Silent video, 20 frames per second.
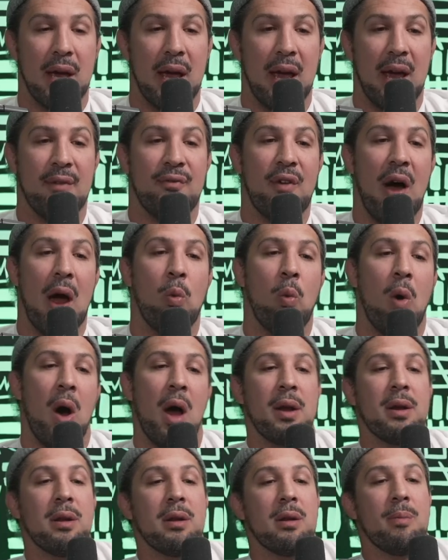If I
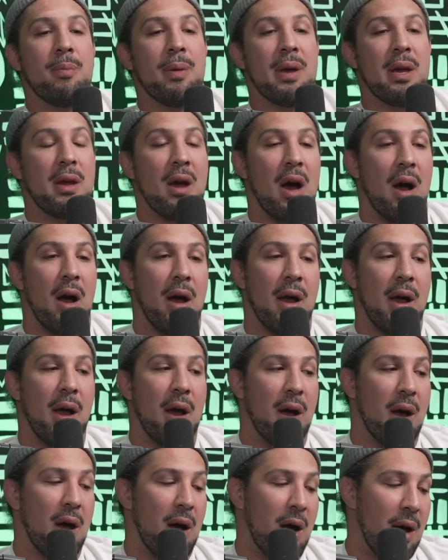wanted to be
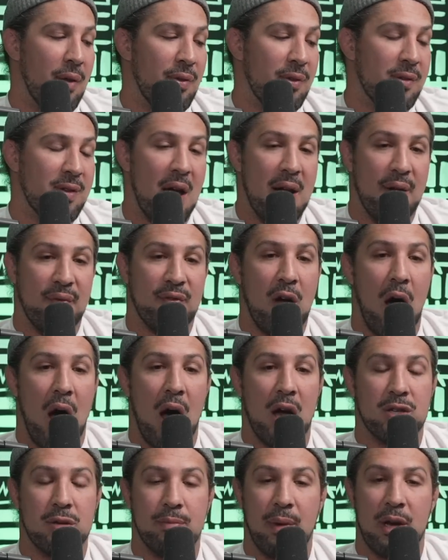on the side of
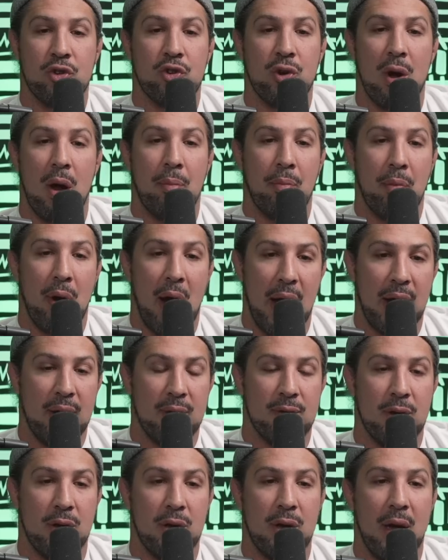caution, make sure I'm
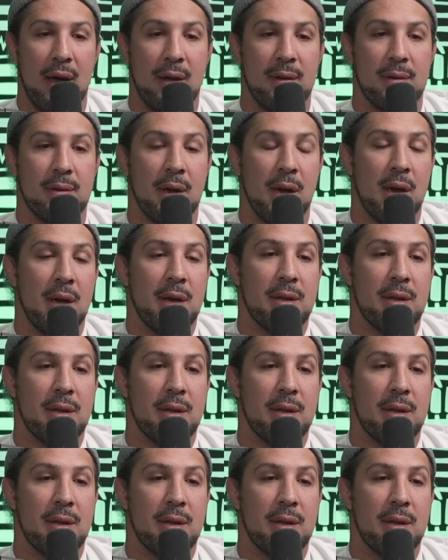right, so you guys,